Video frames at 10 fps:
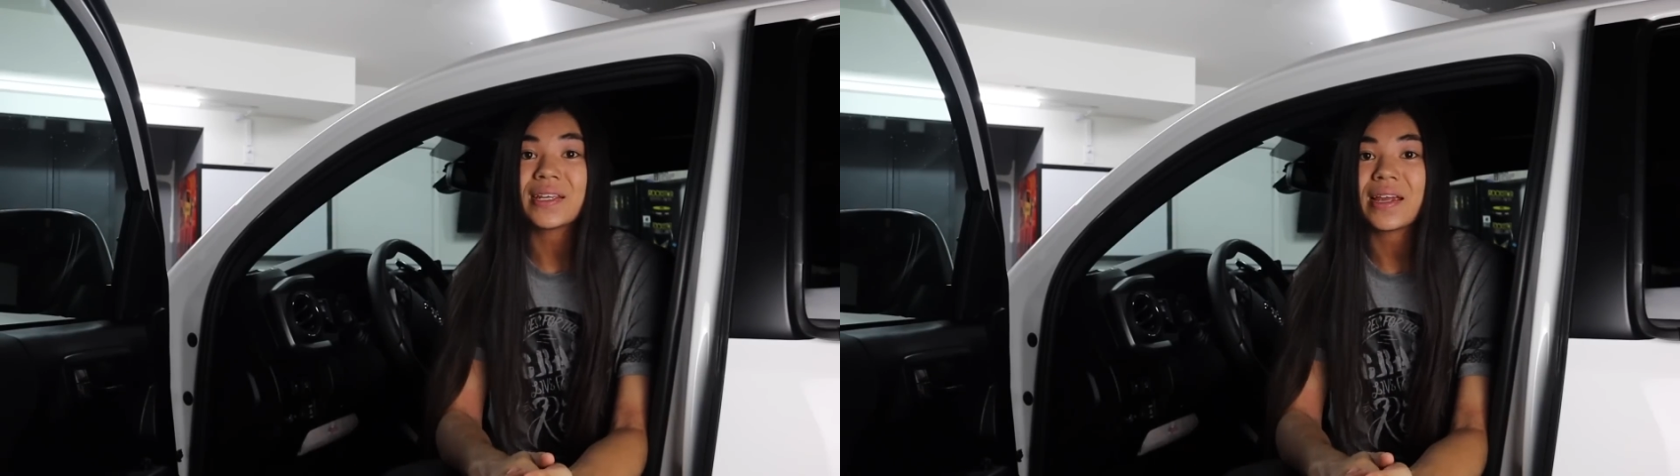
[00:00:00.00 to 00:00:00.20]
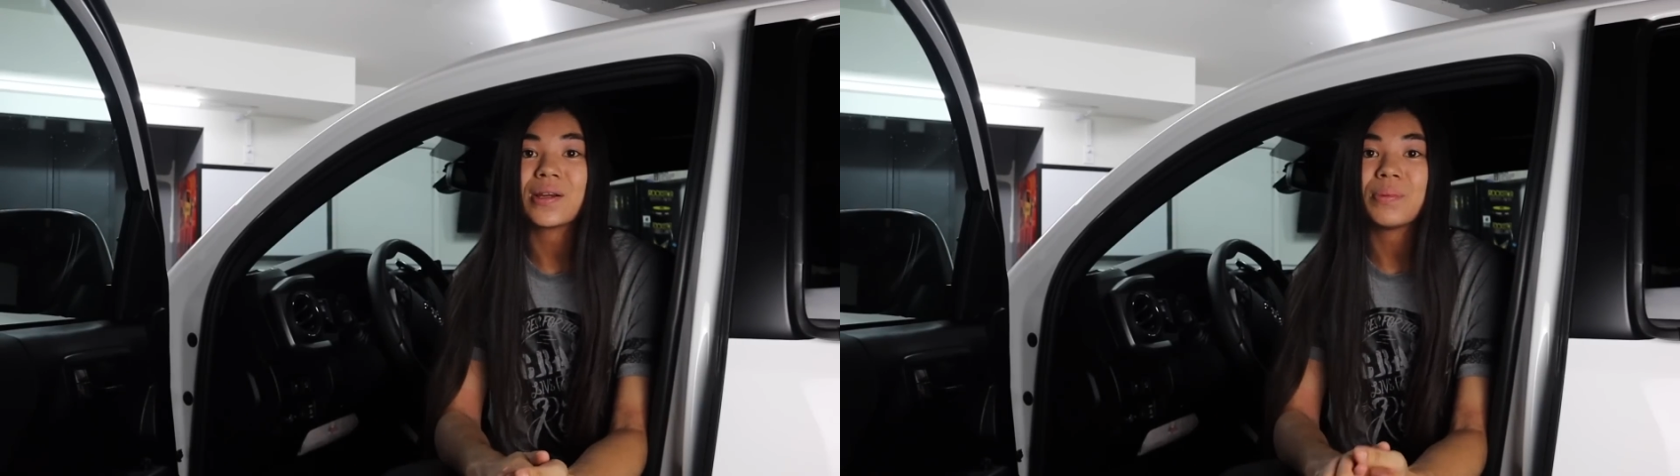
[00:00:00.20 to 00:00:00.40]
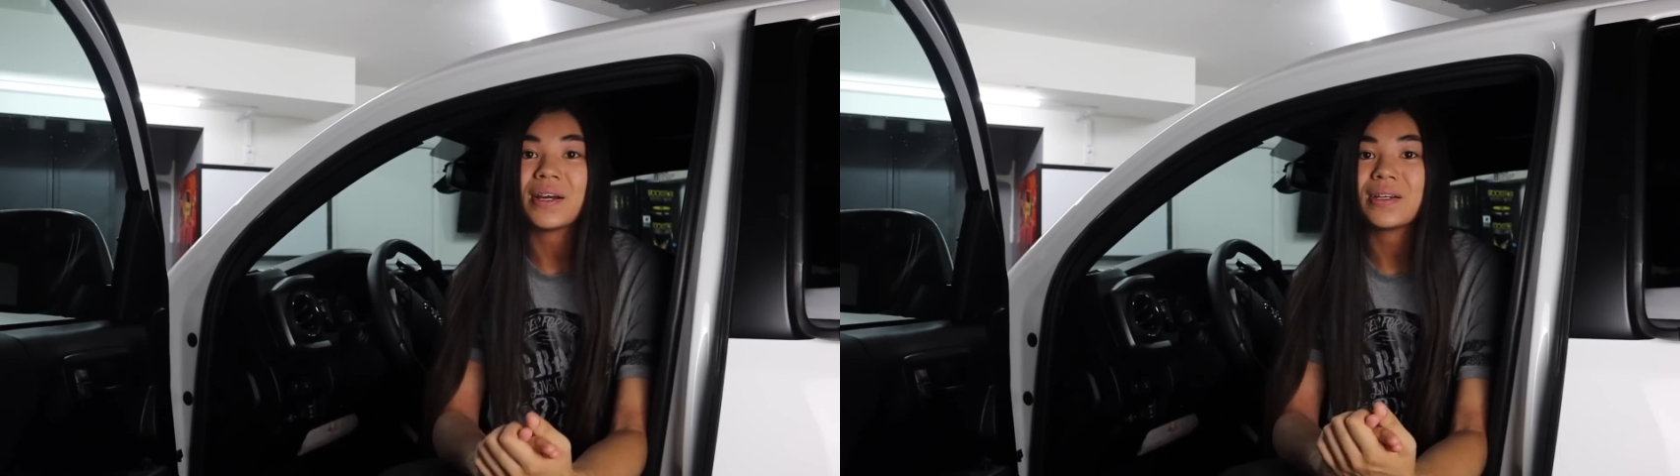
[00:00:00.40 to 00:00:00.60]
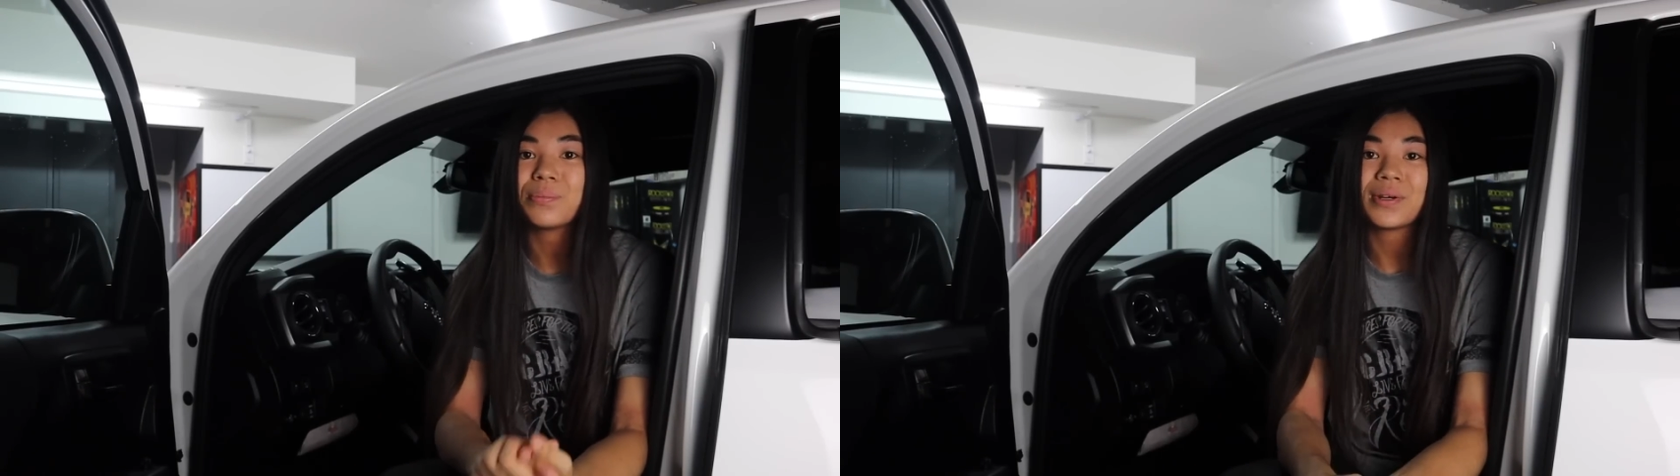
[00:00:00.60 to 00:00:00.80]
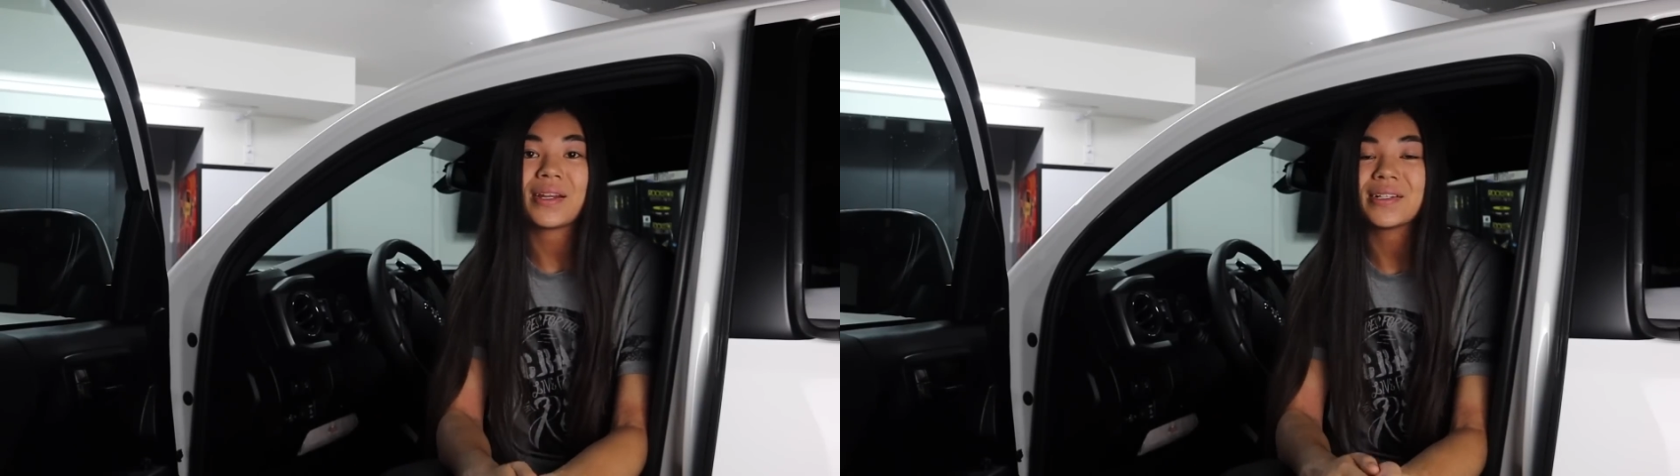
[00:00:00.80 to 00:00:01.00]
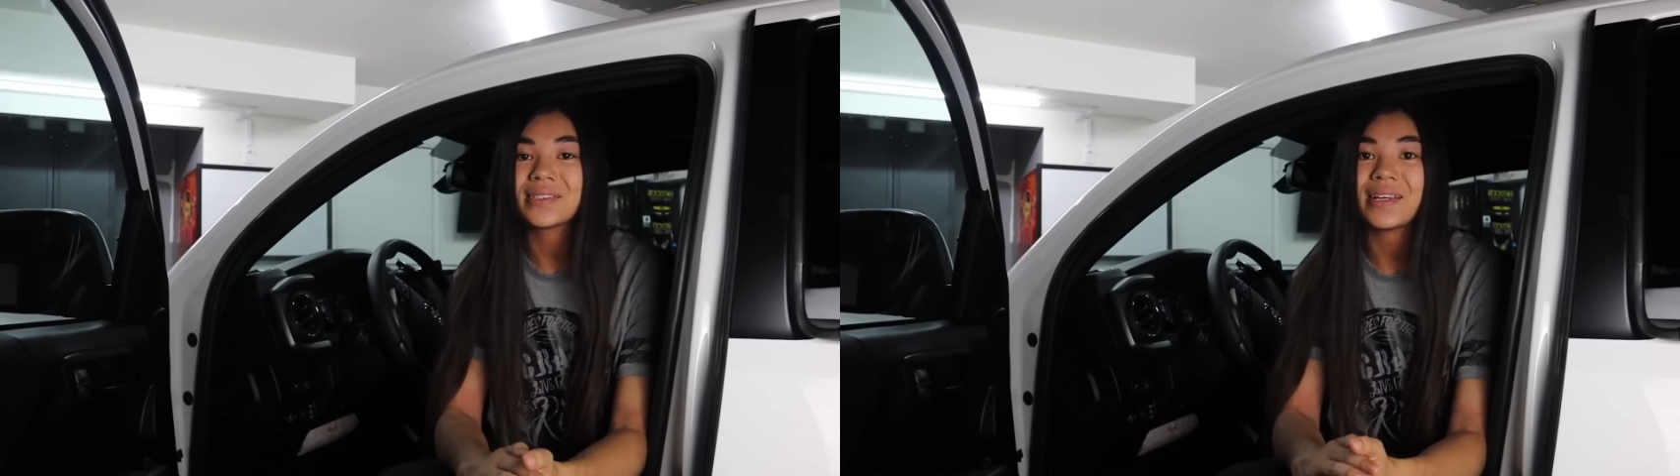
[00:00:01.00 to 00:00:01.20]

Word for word: care about in a product,